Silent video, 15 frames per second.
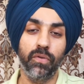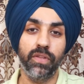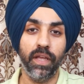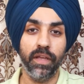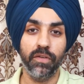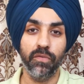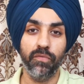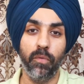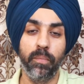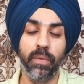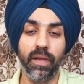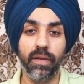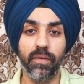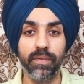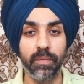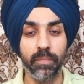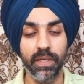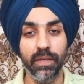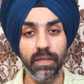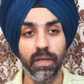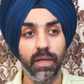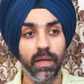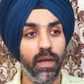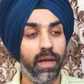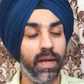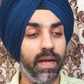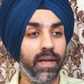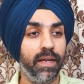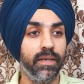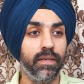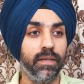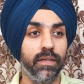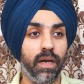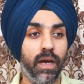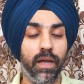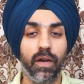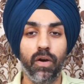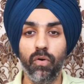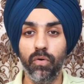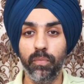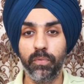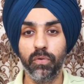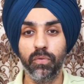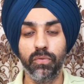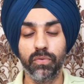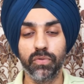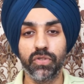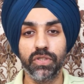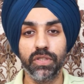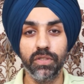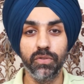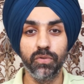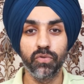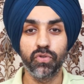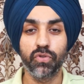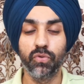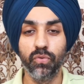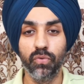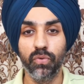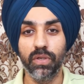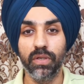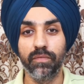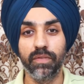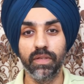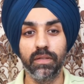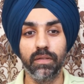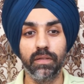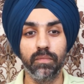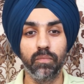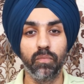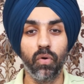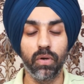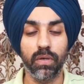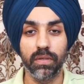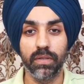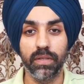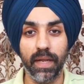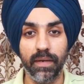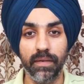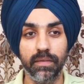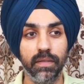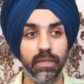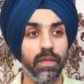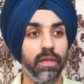Thank you for bearing with me, and I hope to see you soon with more content.